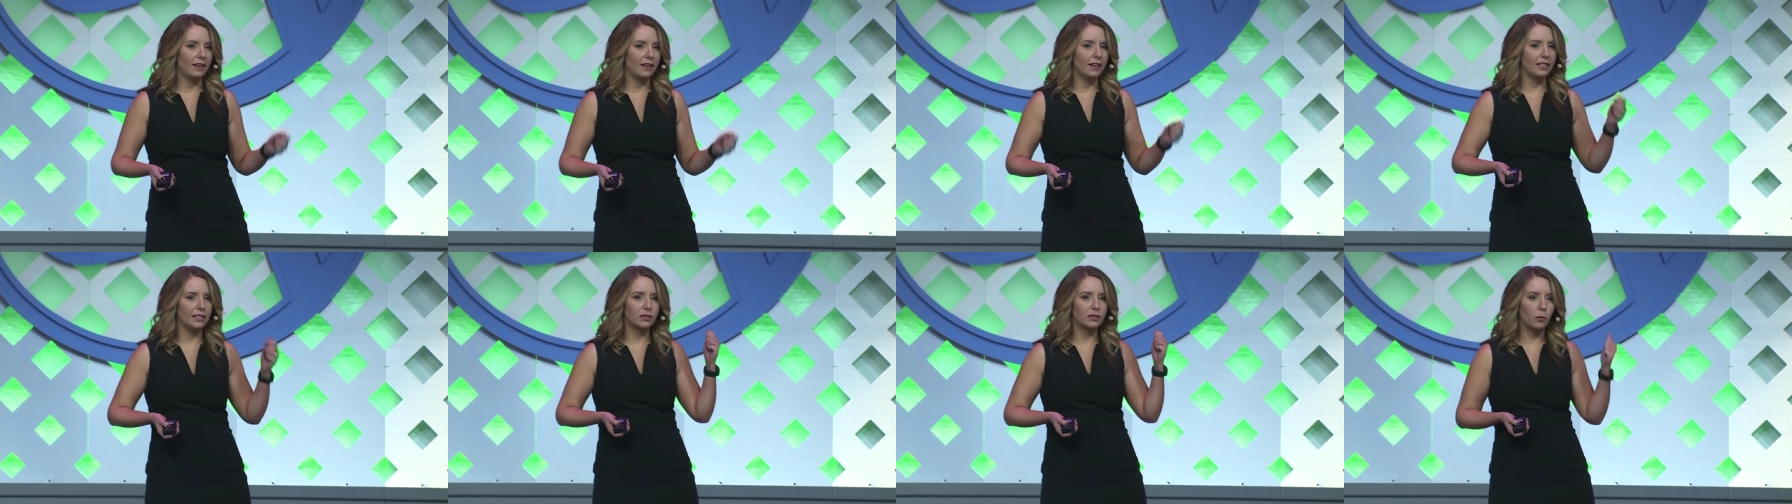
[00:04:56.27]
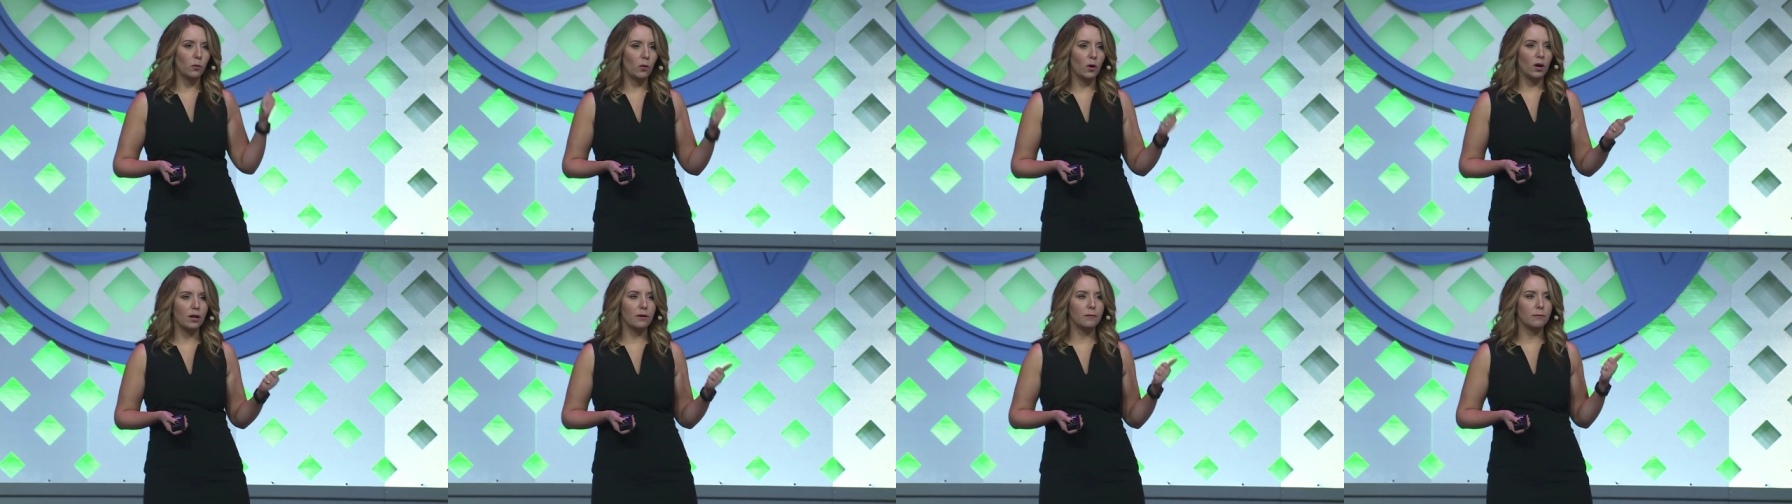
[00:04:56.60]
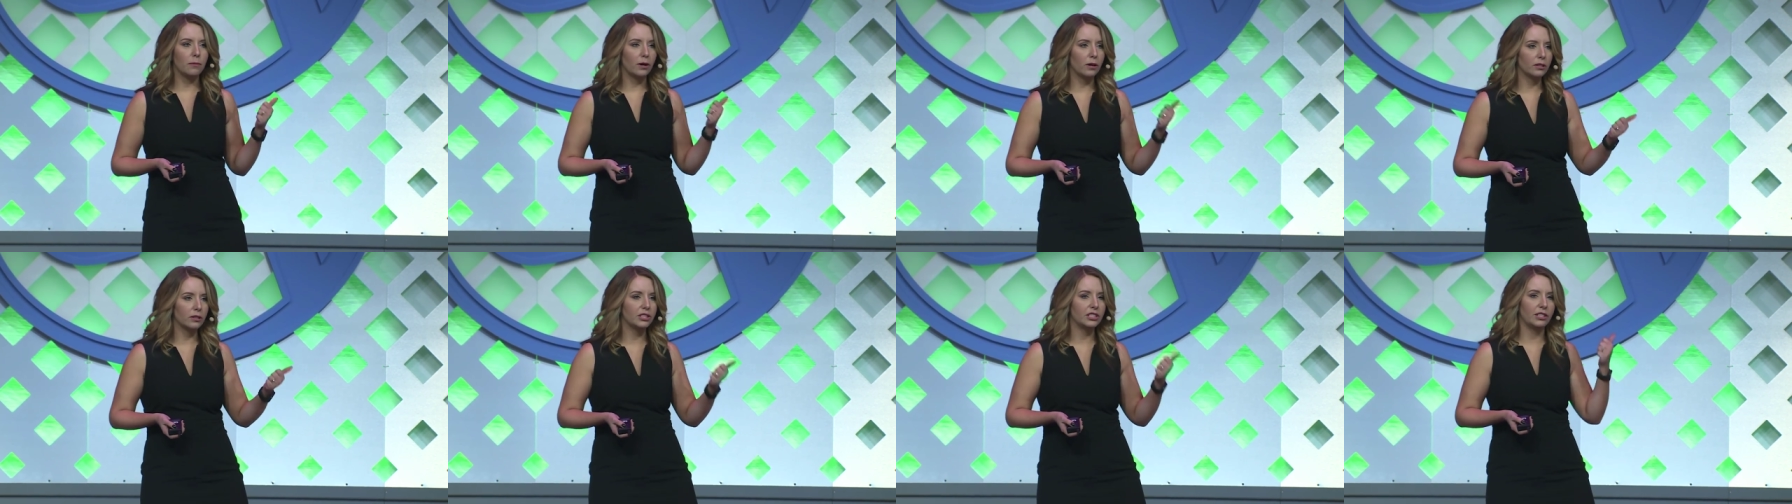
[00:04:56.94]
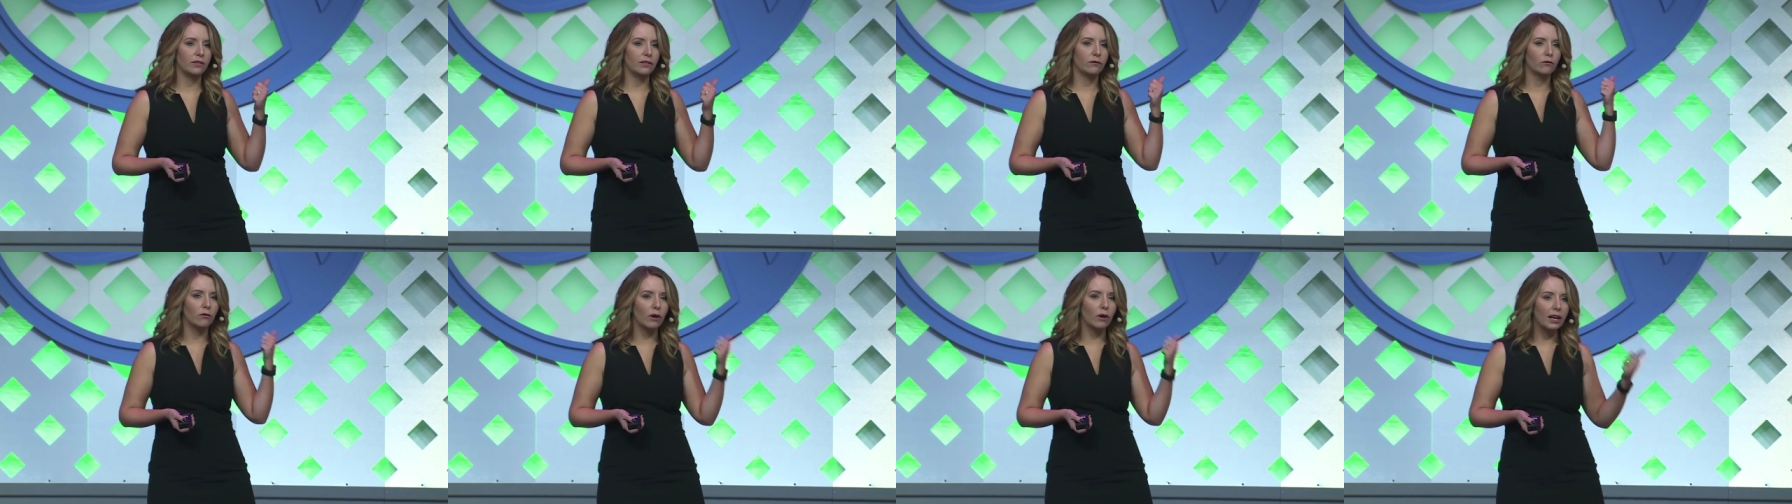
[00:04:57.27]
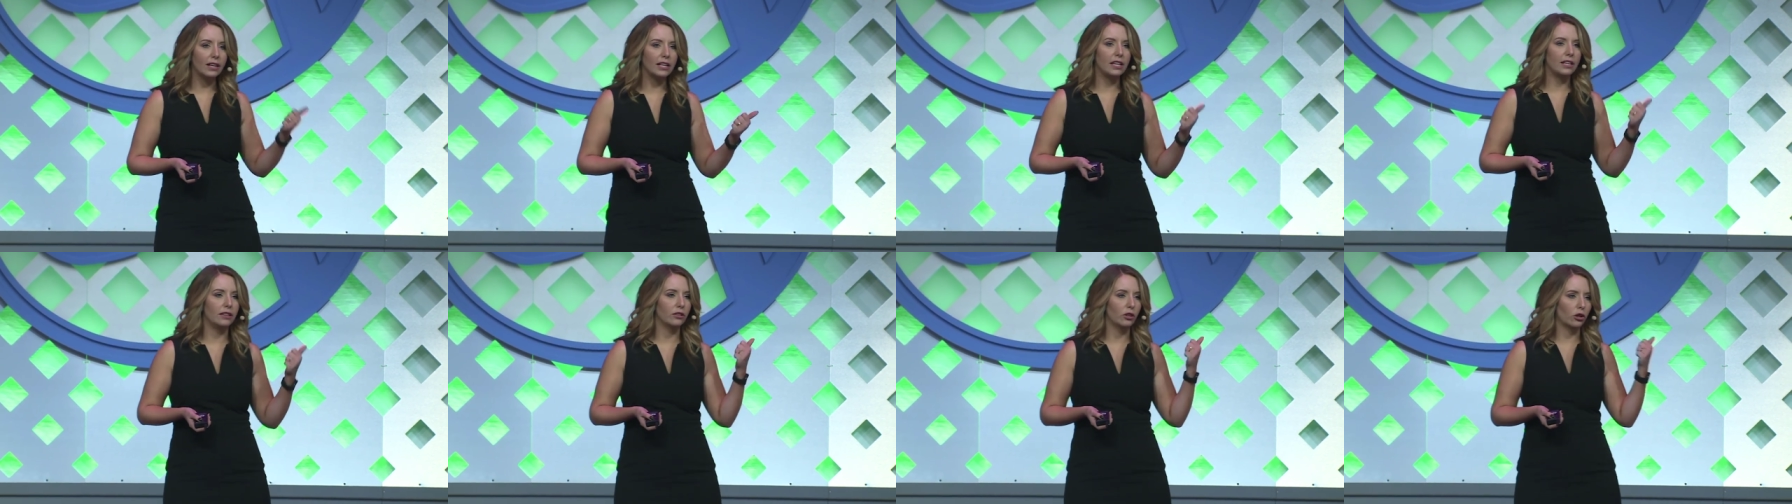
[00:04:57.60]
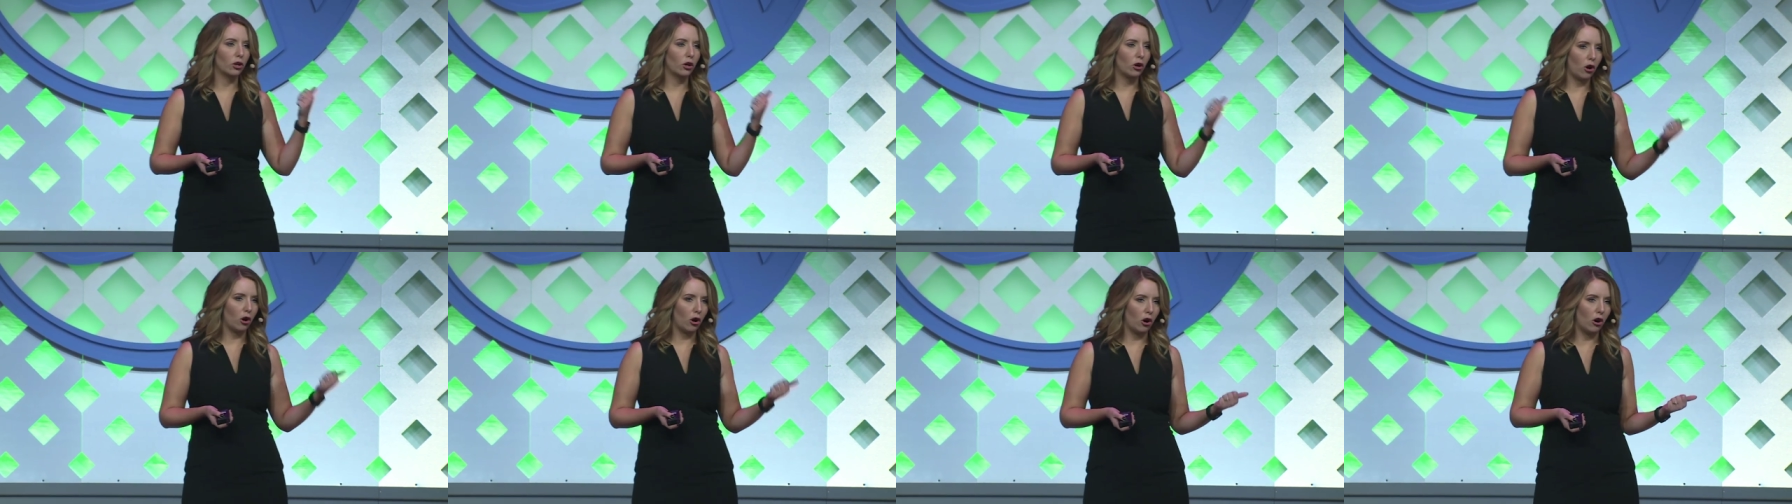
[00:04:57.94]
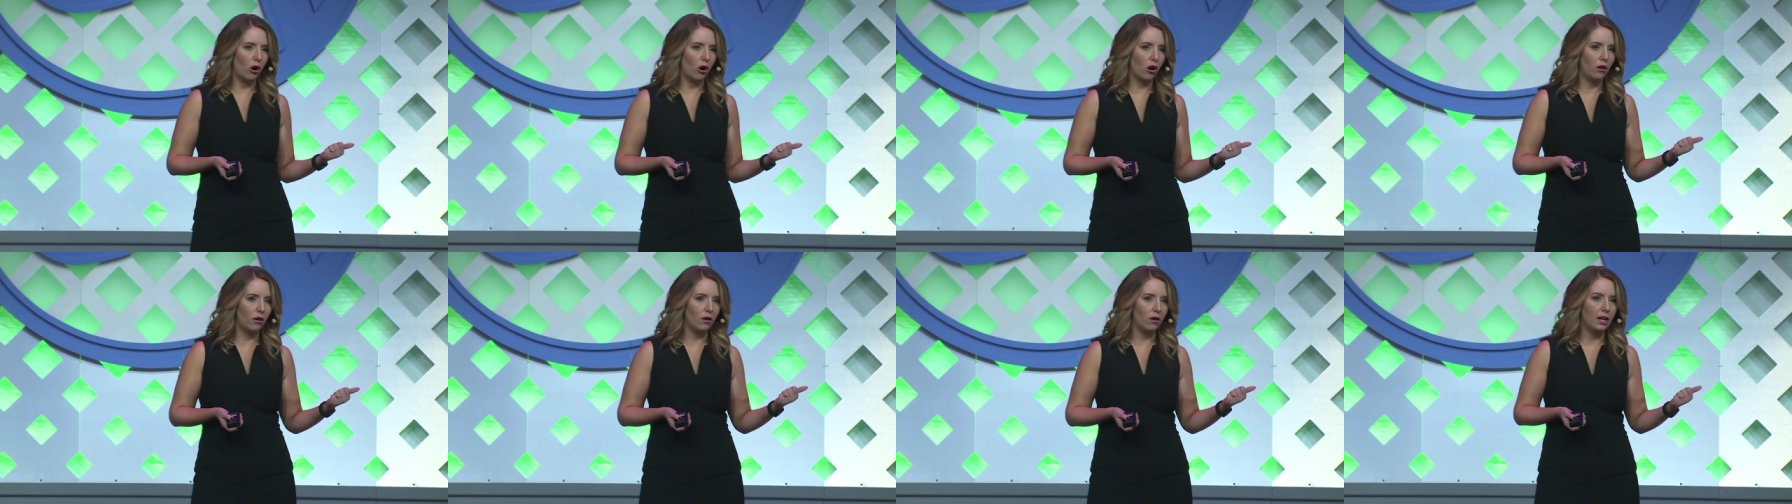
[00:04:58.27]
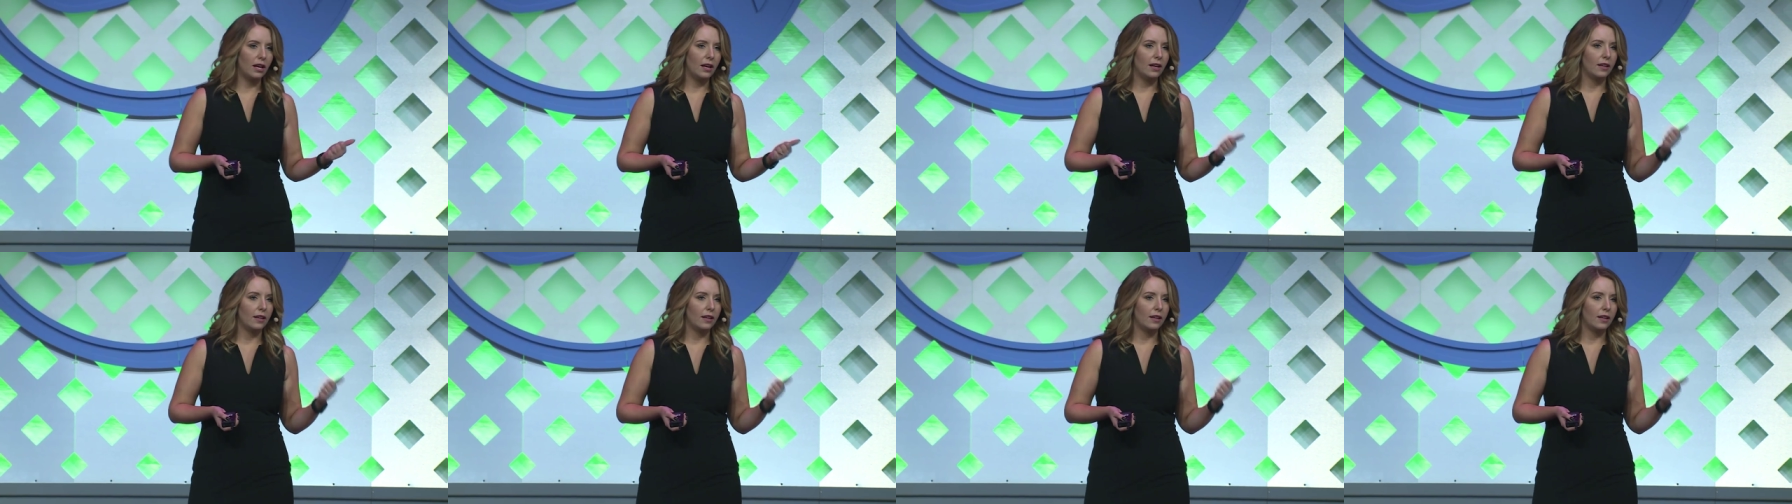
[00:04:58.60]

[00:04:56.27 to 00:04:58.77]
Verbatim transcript: it's one person running the call.